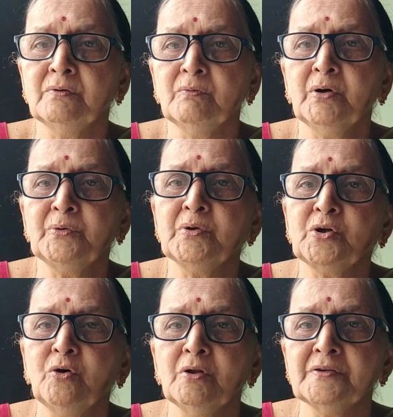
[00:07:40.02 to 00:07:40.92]
what we
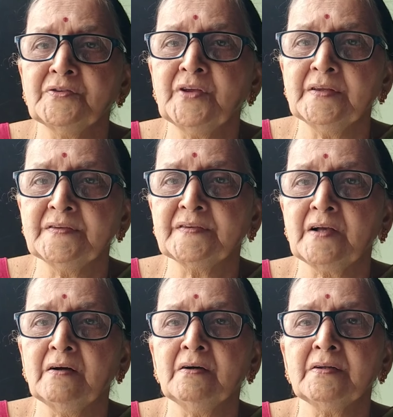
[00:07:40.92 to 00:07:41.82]
call
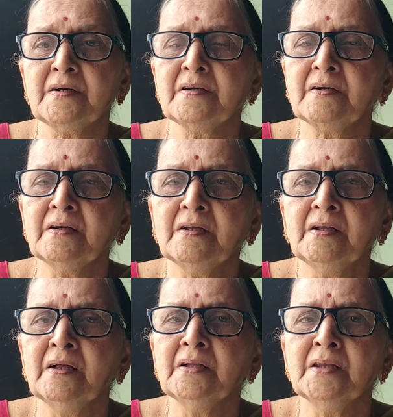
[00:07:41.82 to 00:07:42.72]
sanskar.
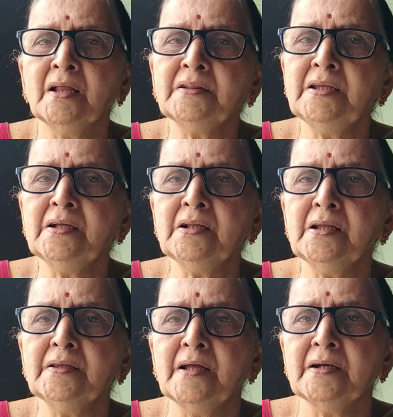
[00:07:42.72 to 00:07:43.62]
Nothing
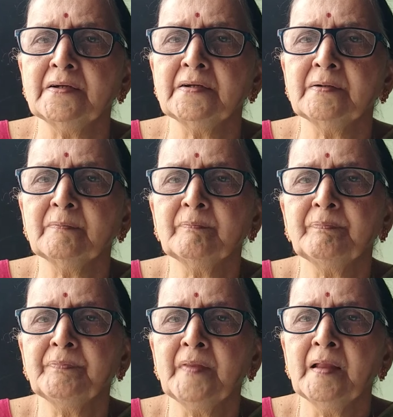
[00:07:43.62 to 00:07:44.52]
like that.
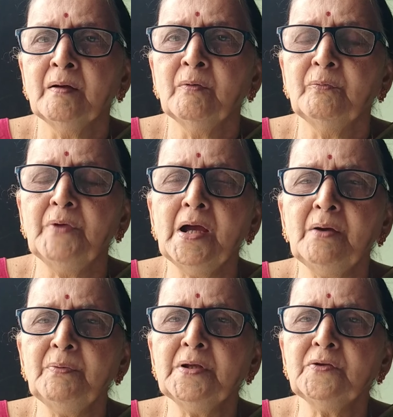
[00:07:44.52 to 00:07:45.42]
We are
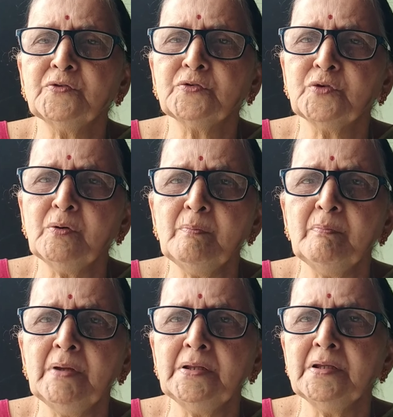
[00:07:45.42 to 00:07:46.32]
having so
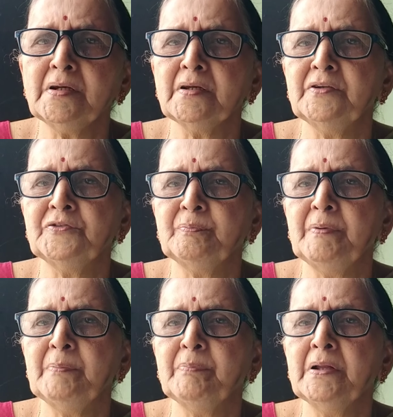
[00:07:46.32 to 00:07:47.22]
many rich
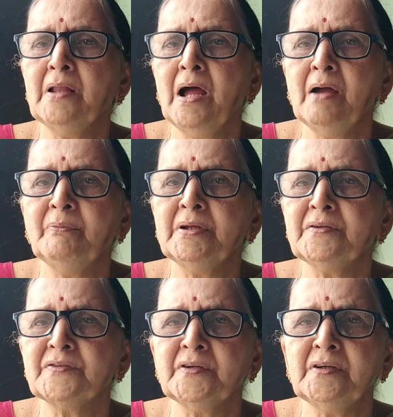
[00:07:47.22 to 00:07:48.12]
people having
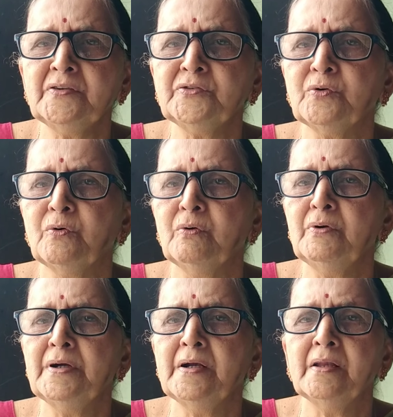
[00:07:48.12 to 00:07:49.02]
such
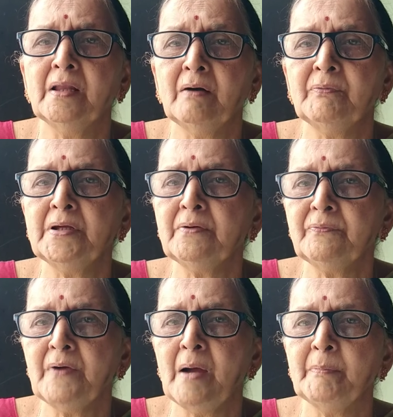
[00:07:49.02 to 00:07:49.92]
good loving
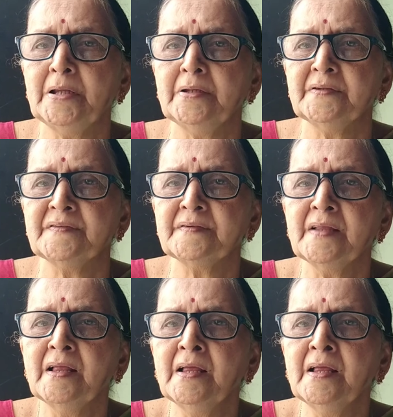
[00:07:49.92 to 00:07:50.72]
families.